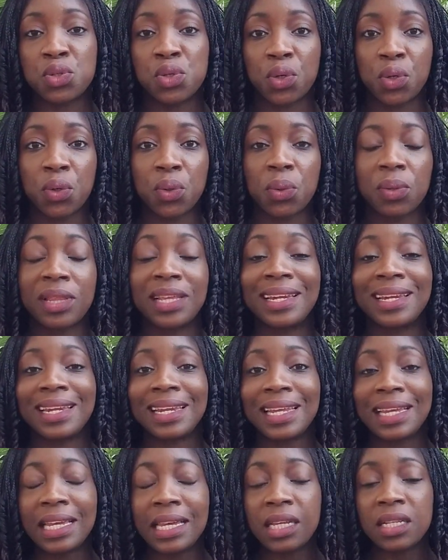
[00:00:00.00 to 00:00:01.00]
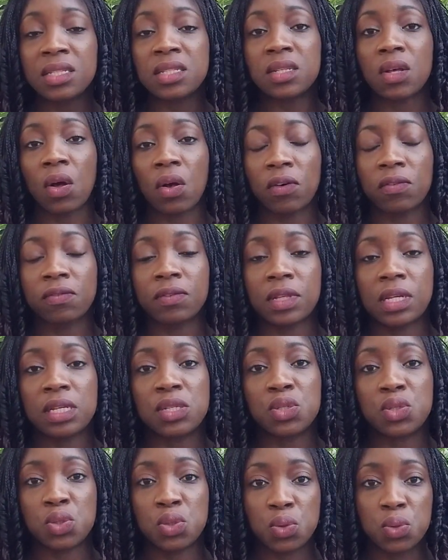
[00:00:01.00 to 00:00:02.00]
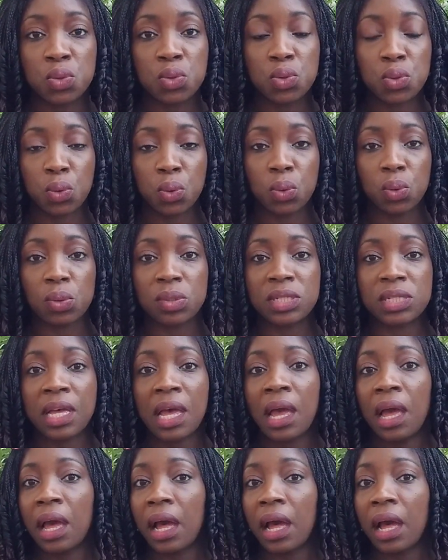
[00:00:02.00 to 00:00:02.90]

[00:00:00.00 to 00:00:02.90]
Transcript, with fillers: to the needs of these two schools.